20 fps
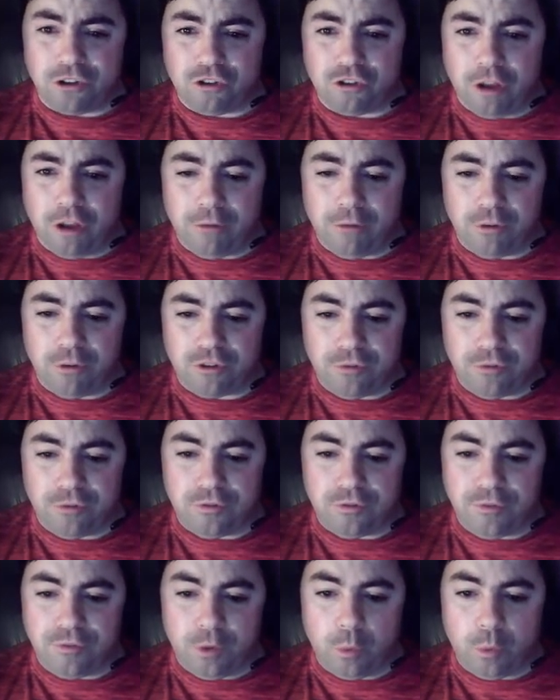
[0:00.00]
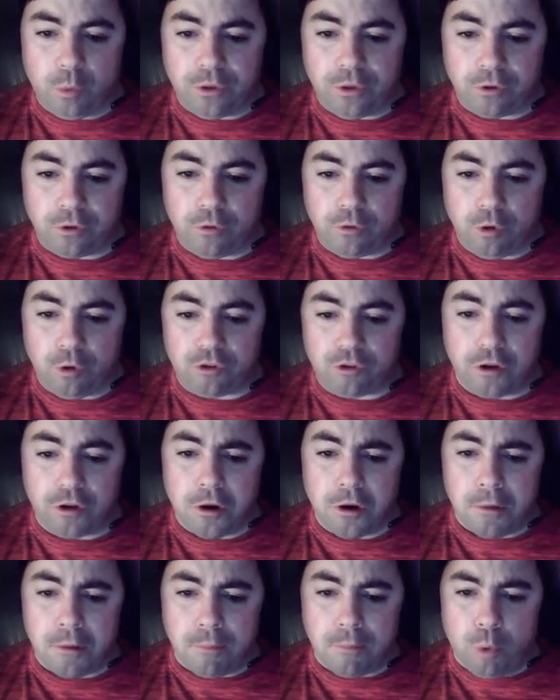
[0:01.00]
slight risk of severe weather across
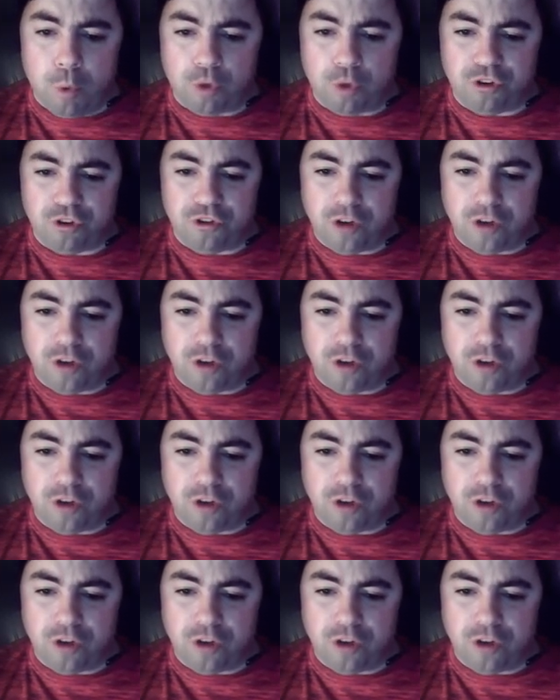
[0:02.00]
portions